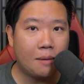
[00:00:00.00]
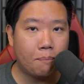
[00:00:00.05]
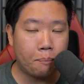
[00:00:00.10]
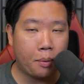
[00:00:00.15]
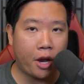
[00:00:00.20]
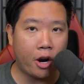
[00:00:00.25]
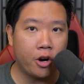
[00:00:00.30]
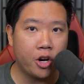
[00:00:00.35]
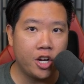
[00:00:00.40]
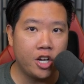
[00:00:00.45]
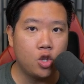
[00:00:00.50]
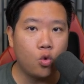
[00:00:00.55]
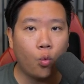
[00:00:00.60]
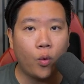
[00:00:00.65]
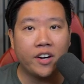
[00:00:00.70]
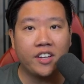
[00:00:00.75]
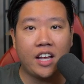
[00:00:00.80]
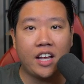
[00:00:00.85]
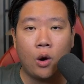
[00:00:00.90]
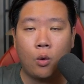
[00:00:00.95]
period
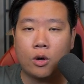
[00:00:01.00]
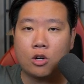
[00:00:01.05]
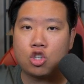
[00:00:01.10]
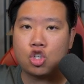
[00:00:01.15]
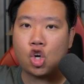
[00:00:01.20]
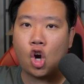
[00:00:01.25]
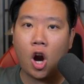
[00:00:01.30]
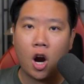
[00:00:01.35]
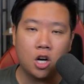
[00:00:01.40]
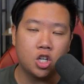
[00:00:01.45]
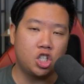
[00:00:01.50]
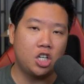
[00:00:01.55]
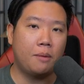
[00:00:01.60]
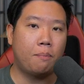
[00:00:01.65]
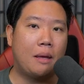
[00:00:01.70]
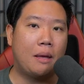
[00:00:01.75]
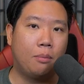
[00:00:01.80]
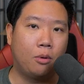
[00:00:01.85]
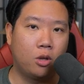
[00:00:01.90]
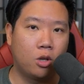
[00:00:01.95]
where they were charging
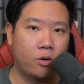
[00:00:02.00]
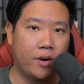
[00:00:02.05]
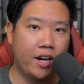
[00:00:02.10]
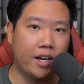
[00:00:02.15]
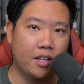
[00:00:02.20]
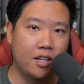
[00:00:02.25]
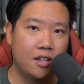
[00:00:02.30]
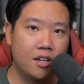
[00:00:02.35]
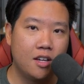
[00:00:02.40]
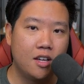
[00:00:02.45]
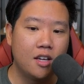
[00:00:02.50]
people already.